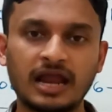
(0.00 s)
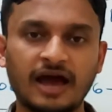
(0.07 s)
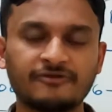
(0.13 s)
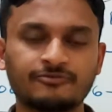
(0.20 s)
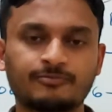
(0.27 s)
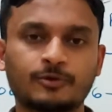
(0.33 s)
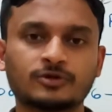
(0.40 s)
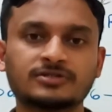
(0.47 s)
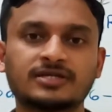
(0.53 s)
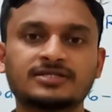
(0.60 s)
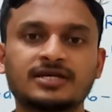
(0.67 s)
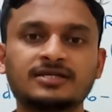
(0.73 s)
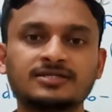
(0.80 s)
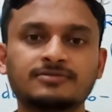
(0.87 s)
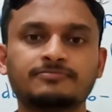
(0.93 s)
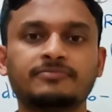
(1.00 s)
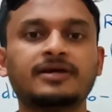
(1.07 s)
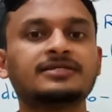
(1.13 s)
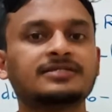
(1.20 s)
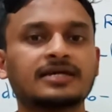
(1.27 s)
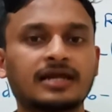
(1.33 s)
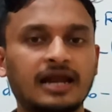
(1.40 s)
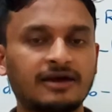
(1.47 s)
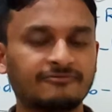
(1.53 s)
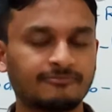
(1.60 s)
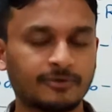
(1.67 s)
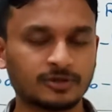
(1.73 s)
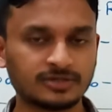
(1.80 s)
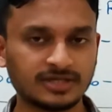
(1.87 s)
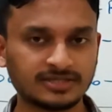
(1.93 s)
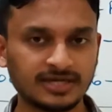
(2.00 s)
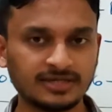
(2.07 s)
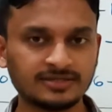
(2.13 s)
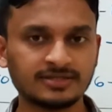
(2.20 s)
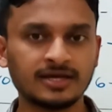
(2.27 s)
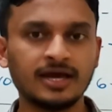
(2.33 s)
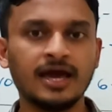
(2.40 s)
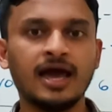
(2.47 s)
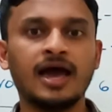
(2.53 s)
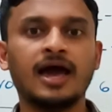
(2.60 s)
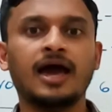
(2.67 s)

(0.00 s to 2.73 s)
life processes, basic life processes,